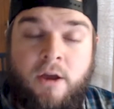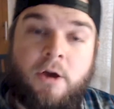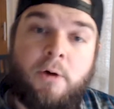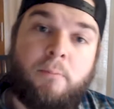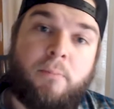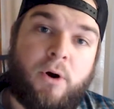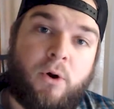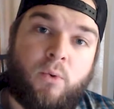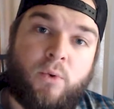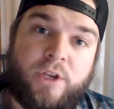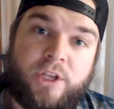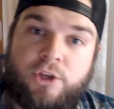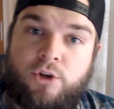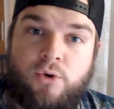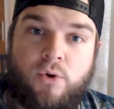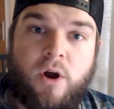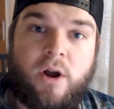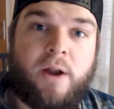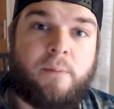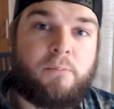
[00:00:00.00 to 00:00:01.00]
But when
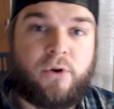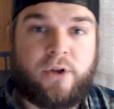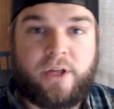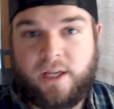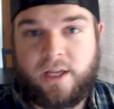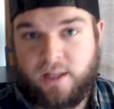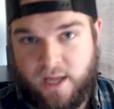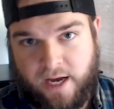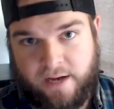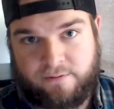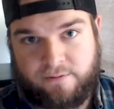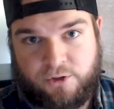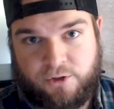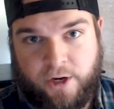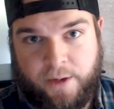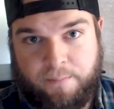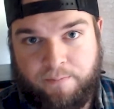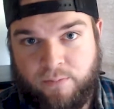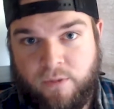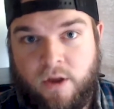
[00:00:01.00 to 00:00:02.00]
you are putting a live
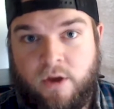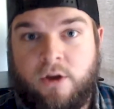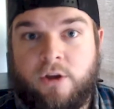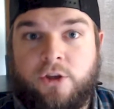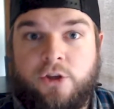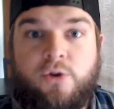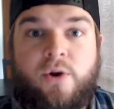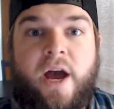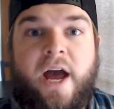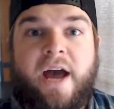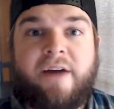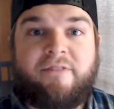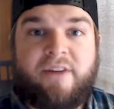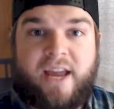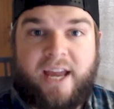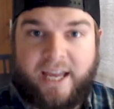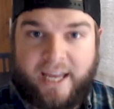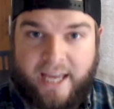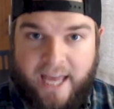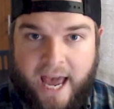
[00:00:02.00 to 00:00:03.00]
stream, you have
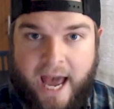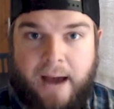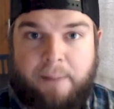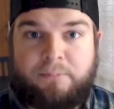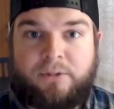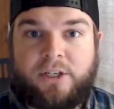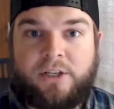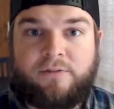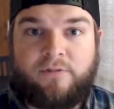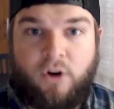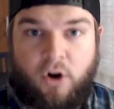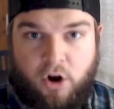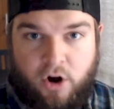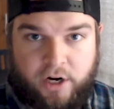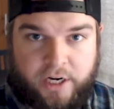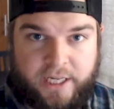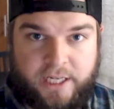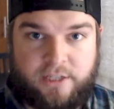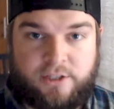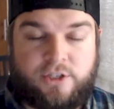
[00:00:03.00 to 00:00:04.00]
a captive
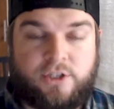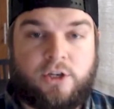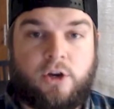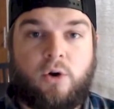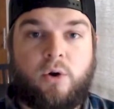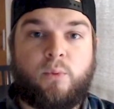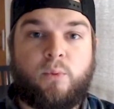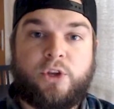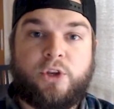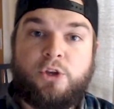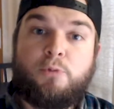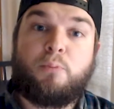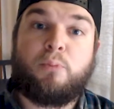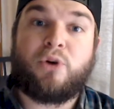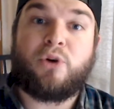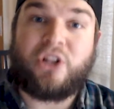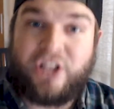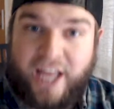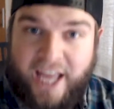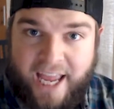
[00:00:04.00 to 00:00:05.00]
audience. So when you
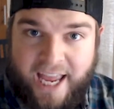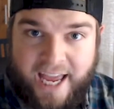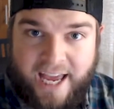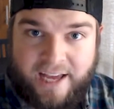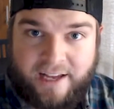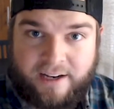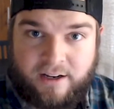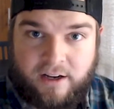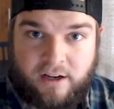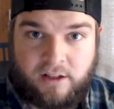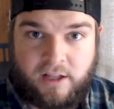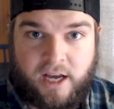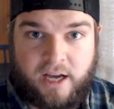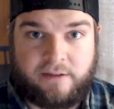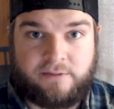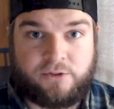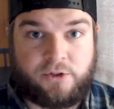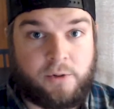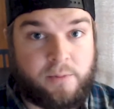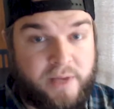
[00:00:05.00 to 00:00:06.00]
plan a
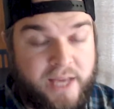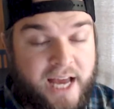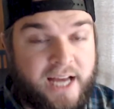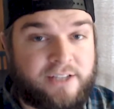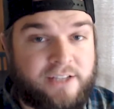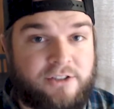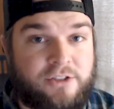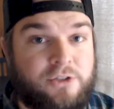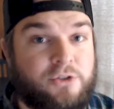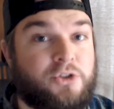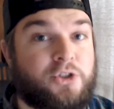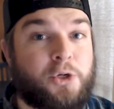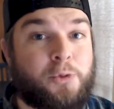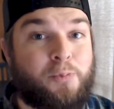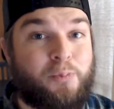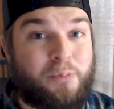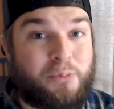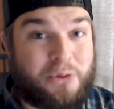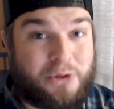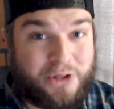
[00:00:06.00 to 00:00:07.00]
live stream, yes, you
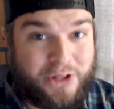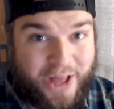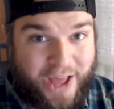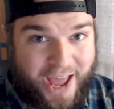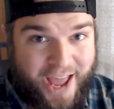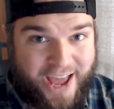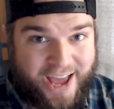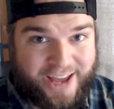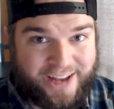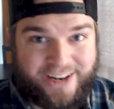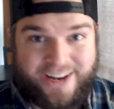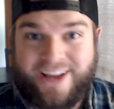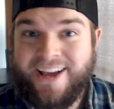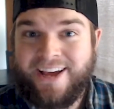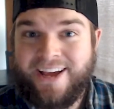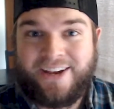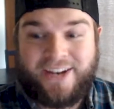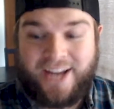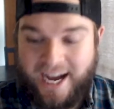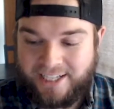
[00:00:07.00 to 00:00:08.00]
should plan,
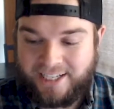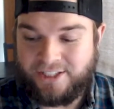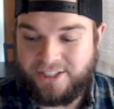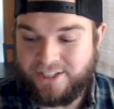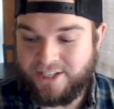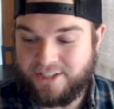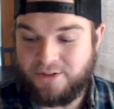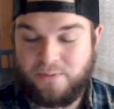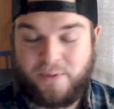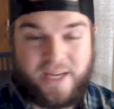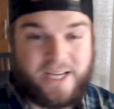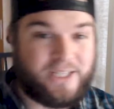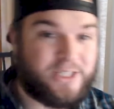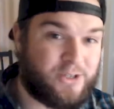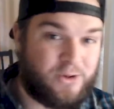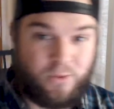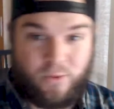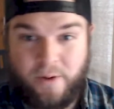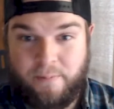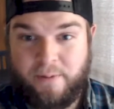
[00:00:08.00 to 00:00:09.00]
not just as a means
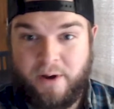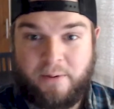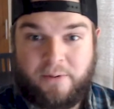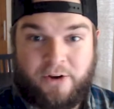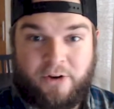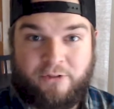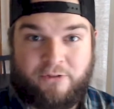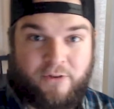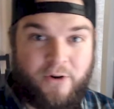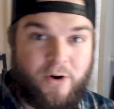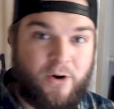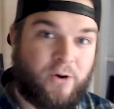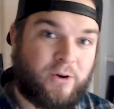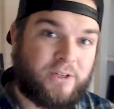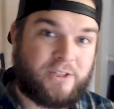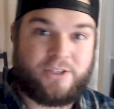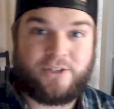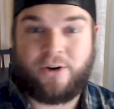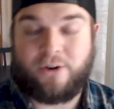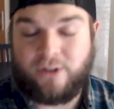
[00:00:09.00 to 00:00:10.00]
to whip out your phone
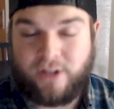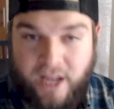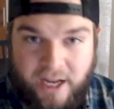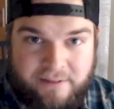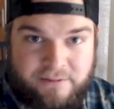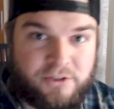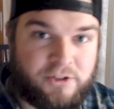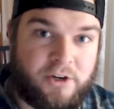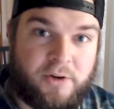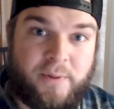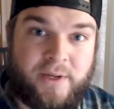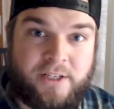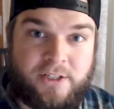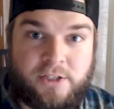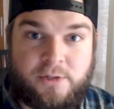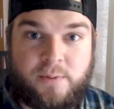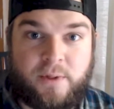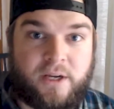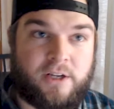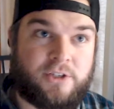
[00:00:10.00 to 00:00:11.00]
and start live streaming
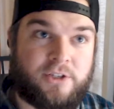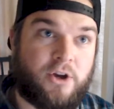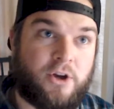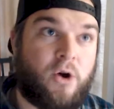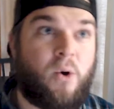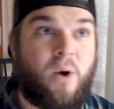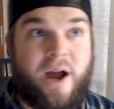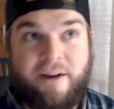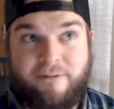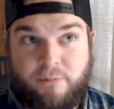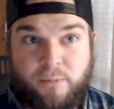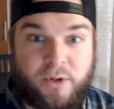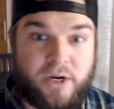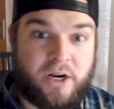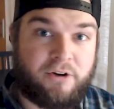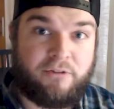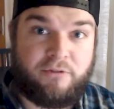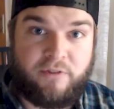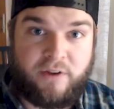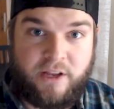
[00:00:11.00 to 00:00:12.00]
just because, oh, I haven't put
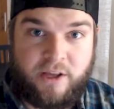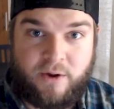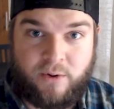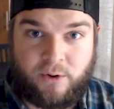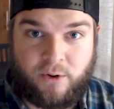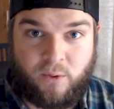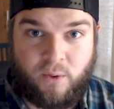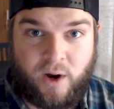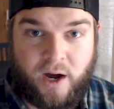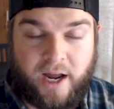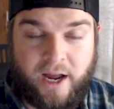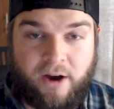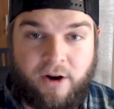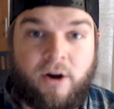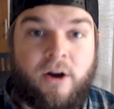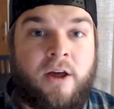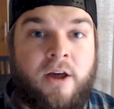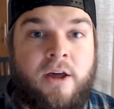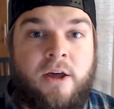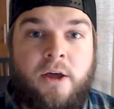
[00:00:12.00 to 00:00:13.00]
out a video in a
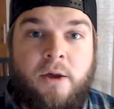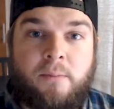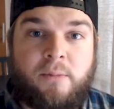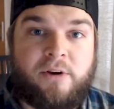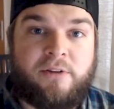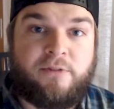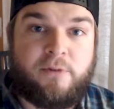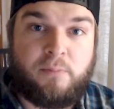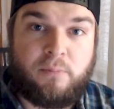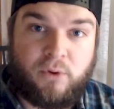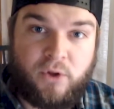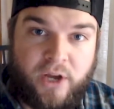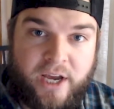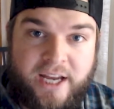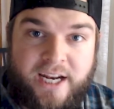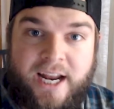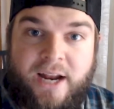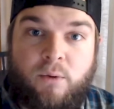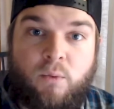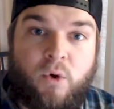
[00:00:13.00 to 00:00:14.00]
while. But if you
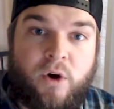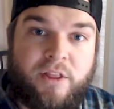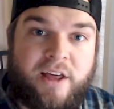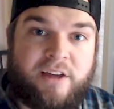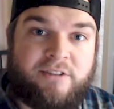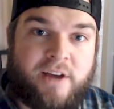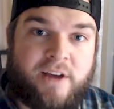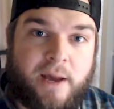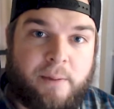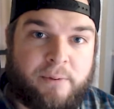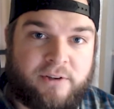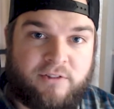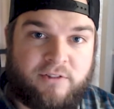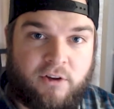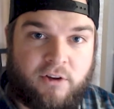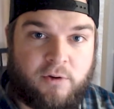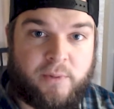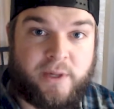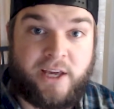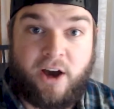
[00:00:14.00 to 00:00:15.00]
plan on what that topic is
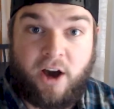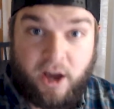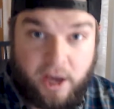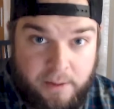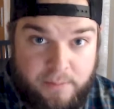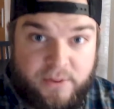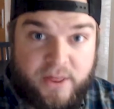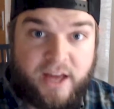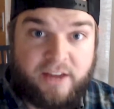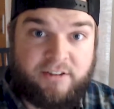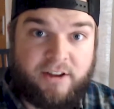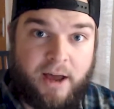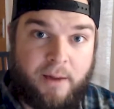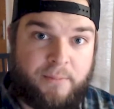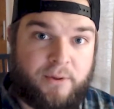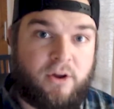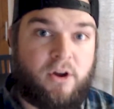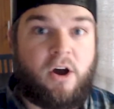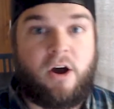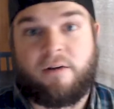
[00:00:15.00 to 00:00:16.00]
going to be, hype that
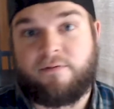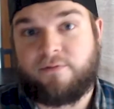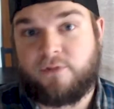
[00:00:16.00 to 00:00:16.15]
topic off,